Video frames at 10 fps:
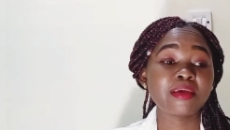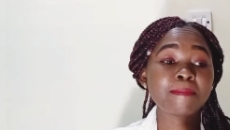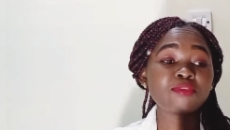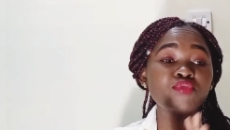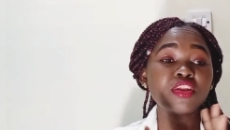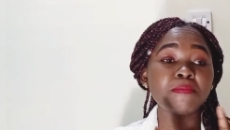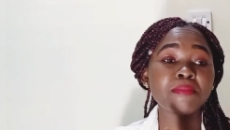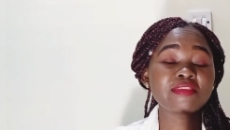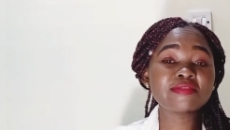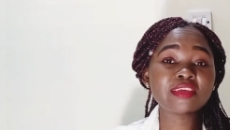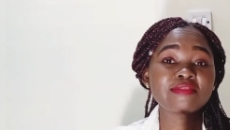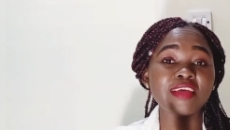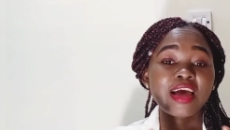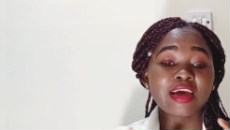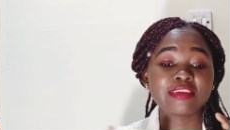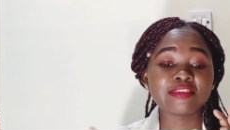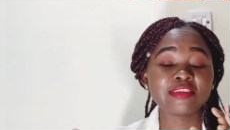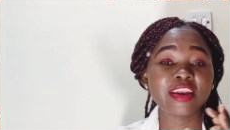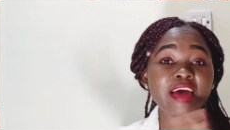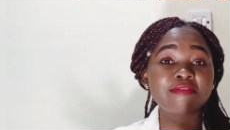between business and
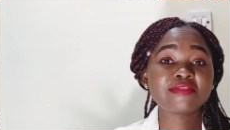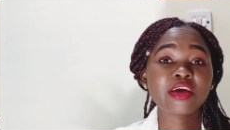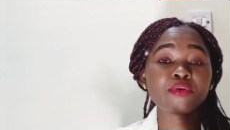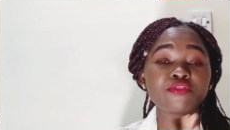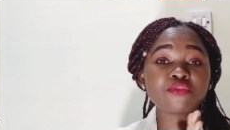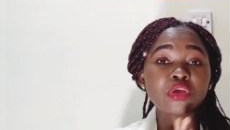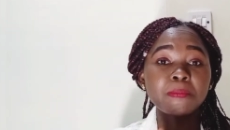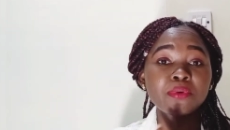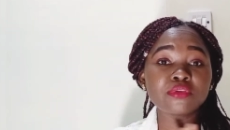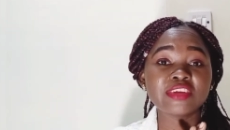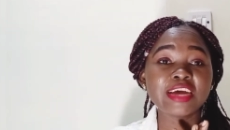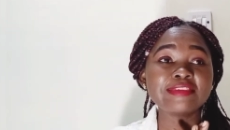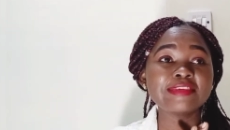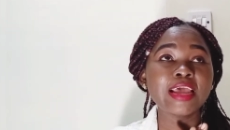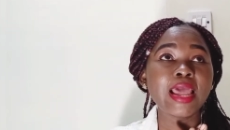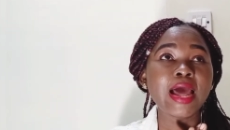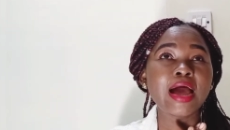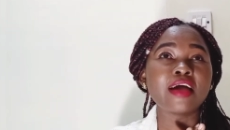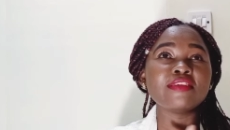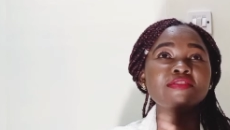lifestyle is so important.
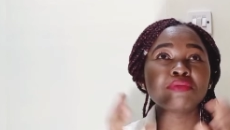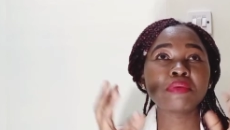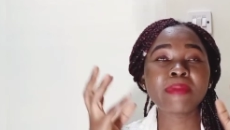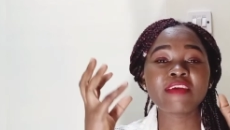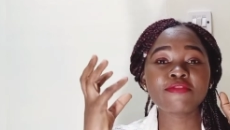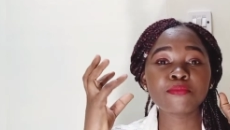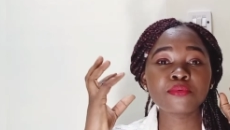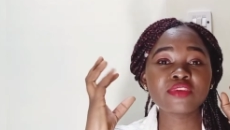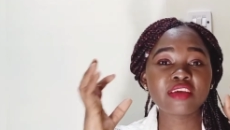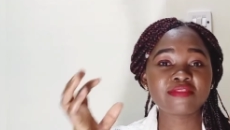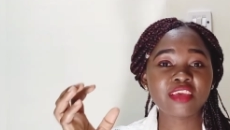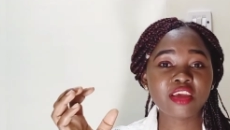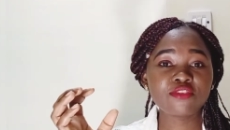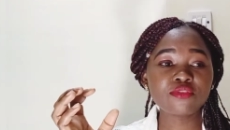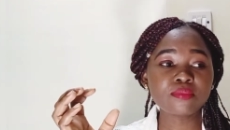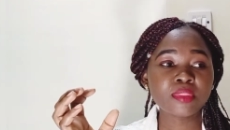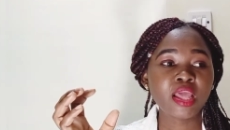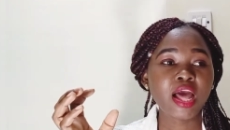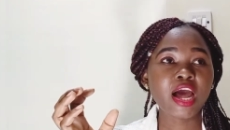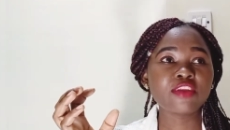And remember, if you put a schedule
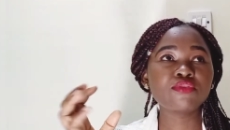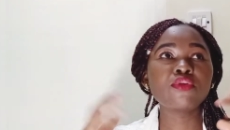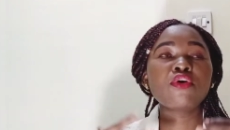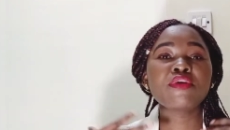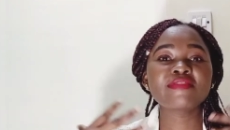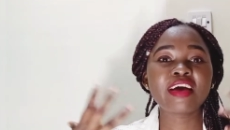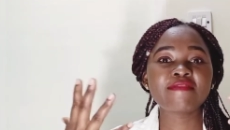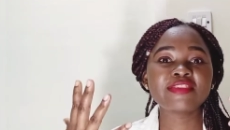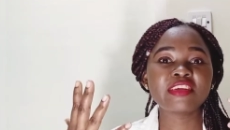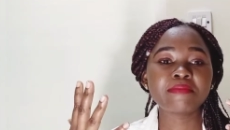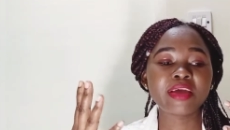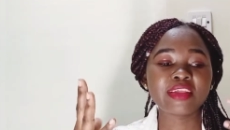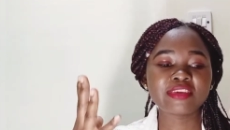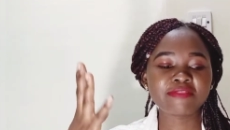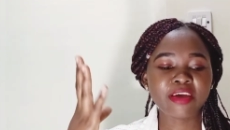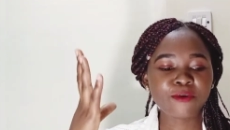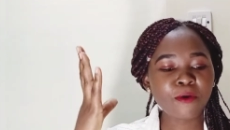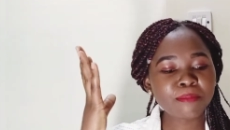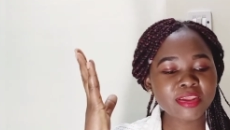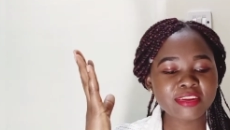and you always have it in mind that if I
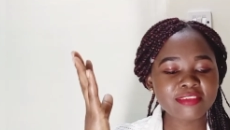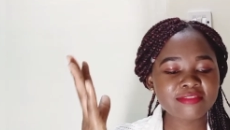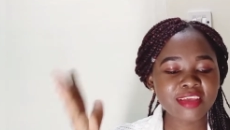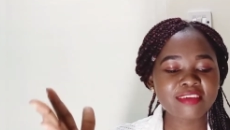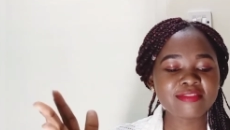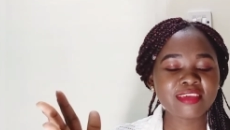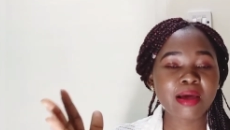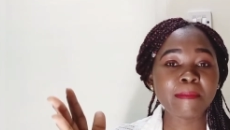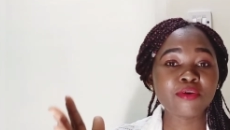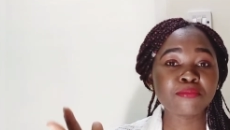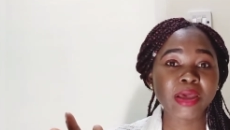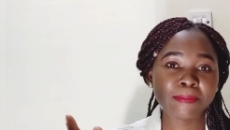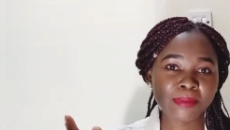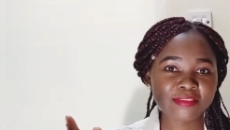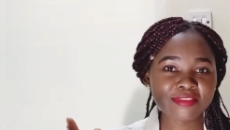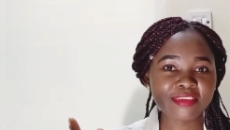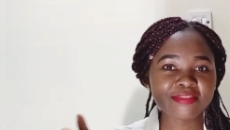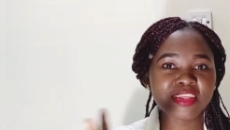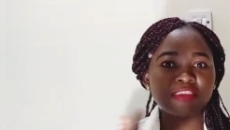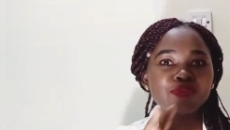complete this task about my business,
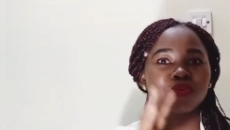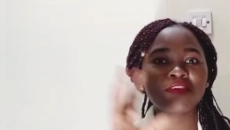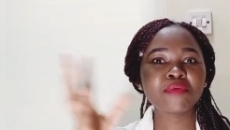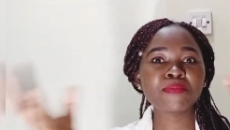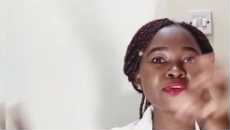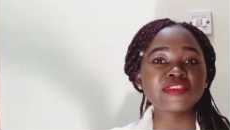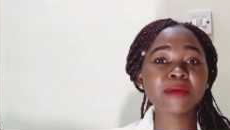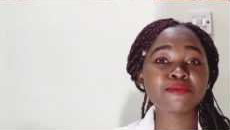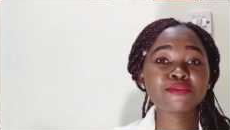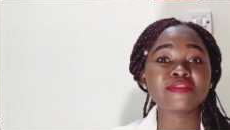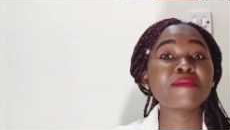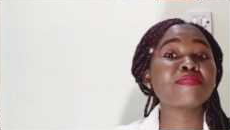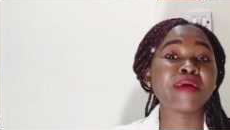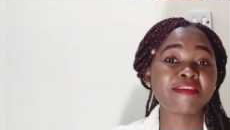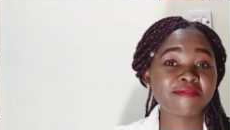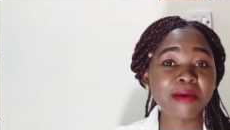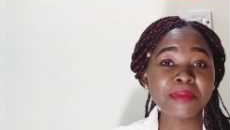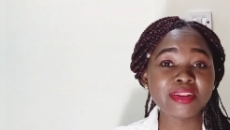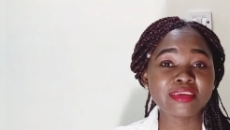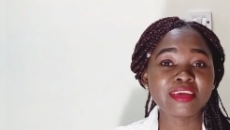then it will give me more time to stay with my
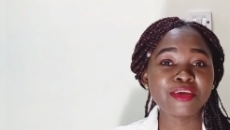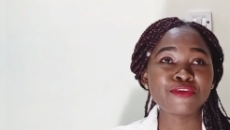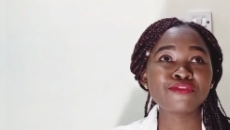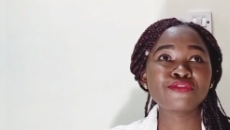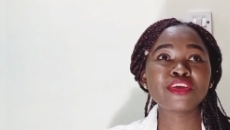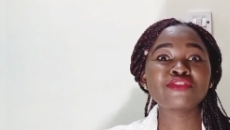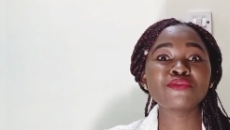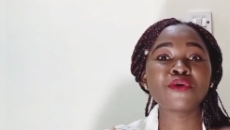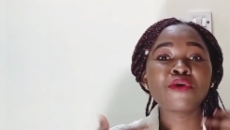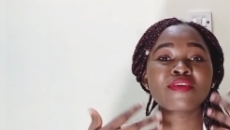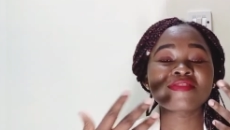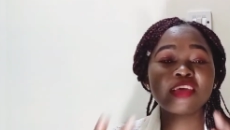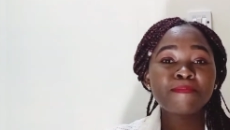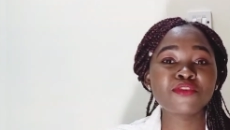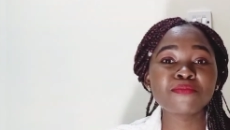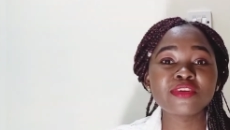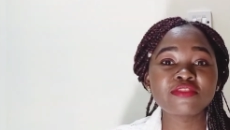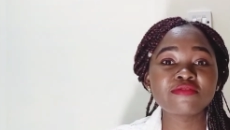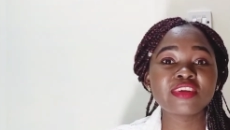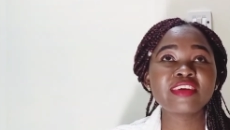family. So it will always keep you
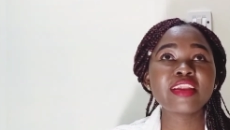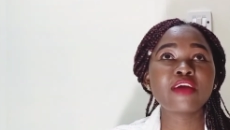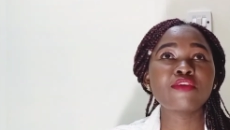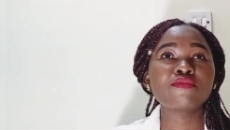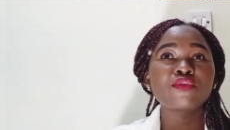motivated, and of